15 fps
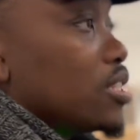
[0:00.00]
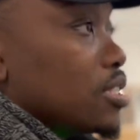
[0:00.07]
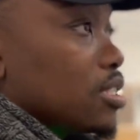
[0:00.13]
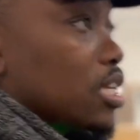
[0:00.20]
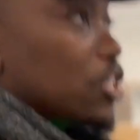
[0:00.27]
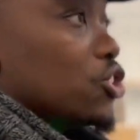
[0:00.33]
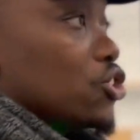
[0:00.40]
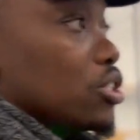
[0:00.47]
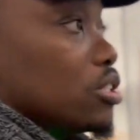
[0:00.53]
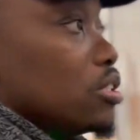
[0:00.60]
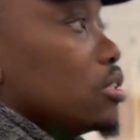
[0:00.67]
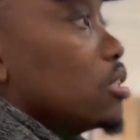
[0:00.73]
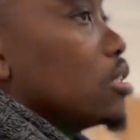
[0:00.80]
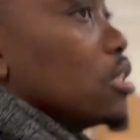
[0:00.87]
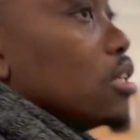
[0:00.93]
section,
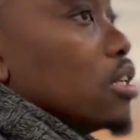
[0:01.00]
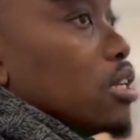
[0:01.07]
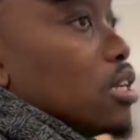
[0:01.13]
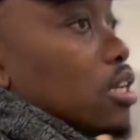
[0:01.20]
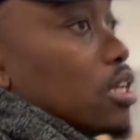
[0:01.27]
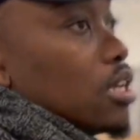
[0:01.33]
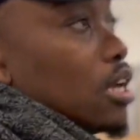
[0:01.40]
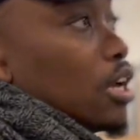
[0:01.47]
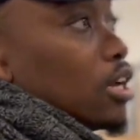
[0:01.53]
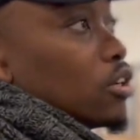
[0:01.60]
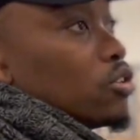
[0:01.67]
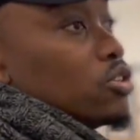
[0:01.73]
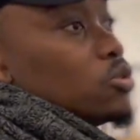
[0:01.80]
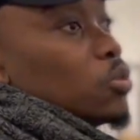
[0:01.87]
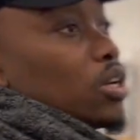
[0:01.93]

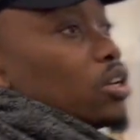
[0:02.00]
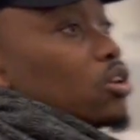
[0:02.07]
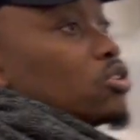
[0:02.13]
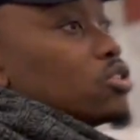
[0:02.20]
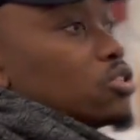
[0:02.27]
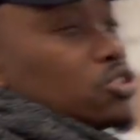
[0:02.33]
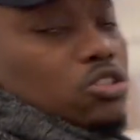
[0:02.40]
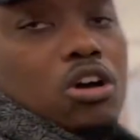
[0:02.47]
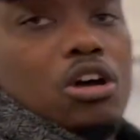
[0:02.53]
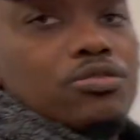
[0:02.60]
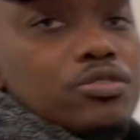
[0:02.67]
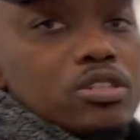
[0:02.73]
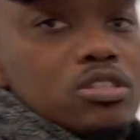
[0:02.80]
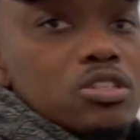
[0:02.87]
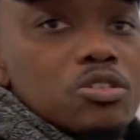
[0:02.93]
because we're closer to the
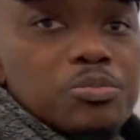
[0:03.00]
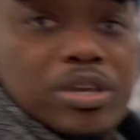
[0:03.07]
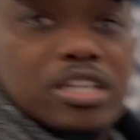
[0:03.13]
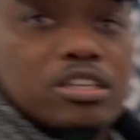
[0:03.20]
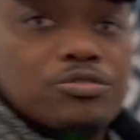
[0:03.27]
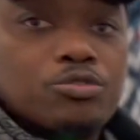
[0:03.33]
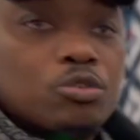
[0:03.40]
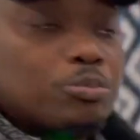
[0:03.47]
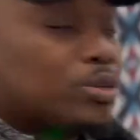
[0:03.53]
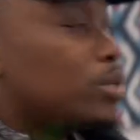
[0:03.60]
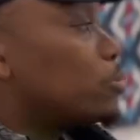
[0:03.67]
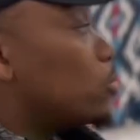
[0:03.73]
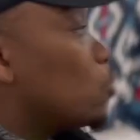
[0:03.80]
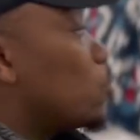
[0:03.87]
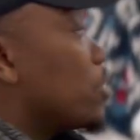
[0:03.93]
office, is mainly for
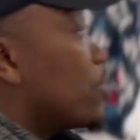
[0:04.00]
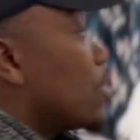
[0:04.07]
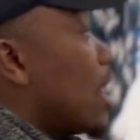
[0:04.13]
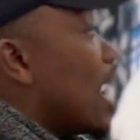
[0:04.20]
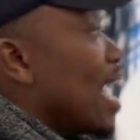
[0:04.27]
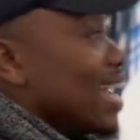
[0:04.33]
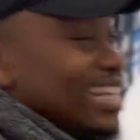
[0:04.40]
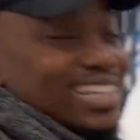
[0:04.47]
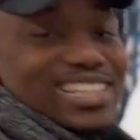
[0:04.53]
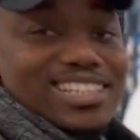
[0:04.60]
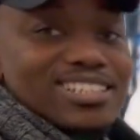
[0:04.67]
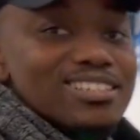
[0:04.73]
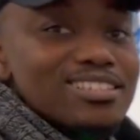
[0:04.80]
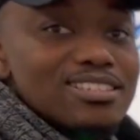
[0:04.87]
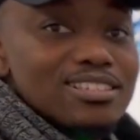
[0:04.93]
people with high
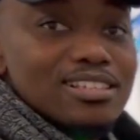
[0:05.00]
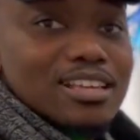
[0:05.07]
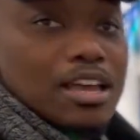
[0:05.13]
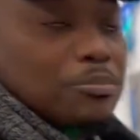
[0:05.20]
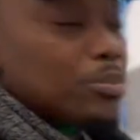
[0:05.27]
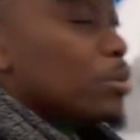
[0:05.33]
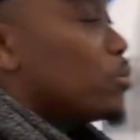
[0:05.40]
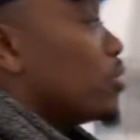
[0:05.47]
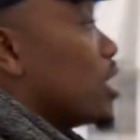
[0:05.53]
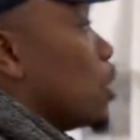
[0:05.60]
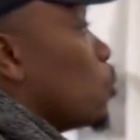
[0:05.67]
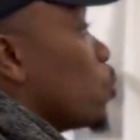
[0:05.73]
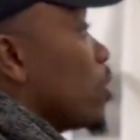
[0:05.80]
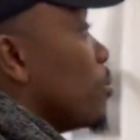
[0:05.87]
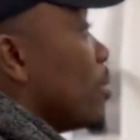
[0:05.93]
needs and people that
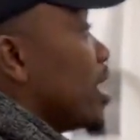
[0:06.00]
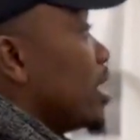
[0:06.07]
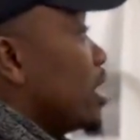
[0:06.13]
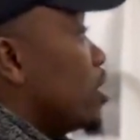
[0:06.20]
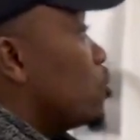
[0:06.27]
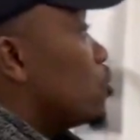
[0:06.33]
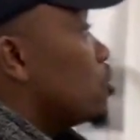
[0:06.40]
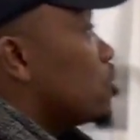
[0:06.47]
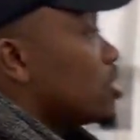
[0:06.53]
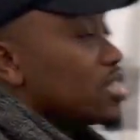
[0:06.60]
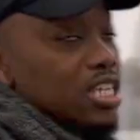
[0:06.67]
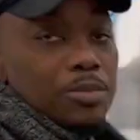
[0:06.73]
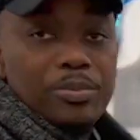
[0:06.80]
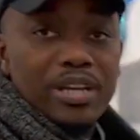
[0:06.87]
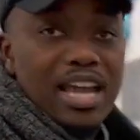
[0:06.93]
we may need to just
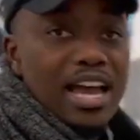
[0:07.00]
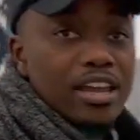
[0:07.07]
keep an eye